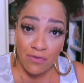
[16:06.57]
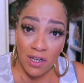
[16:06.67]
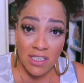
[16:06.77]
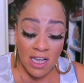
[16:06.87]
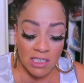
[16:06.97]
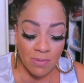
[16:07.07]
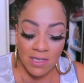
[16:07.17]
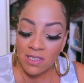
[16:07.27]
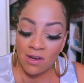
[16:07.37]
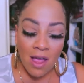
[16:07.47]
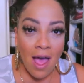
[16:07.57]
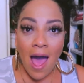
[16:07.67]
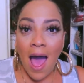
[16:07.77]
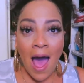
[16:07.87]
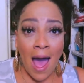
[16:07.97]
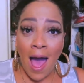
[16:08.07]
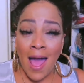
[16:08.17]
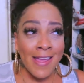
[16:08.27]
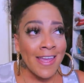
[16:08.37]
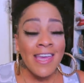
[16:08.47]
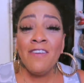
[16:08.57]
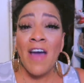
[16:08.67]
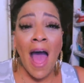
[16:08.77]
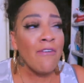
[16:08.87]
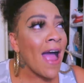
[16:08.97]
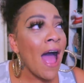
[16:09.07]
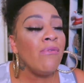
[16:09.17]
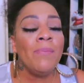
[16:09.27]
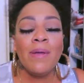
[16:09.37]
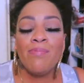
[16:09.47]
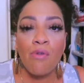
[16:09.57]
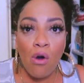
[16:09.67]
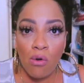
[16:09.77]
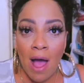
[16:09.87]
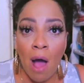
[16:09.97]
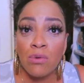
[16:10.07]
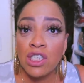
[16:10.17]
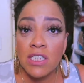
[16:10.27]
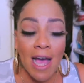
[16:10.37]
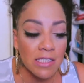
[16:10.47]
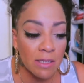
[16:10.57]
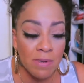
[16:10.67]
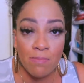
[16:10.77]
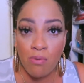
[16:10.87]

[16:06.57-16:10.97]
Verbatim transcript: you for the dustbuster, even I, I would be broke. I would just have to be